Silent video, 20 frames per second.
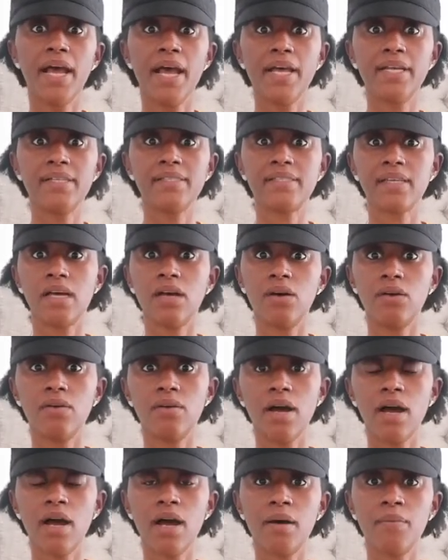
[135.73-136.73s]
and
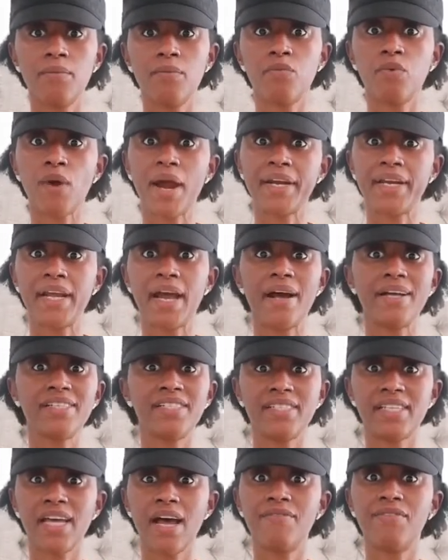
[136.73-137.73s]
so um, right now I
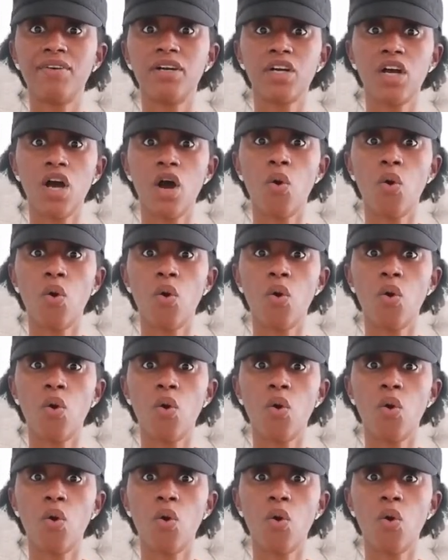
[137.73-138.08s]
just have a,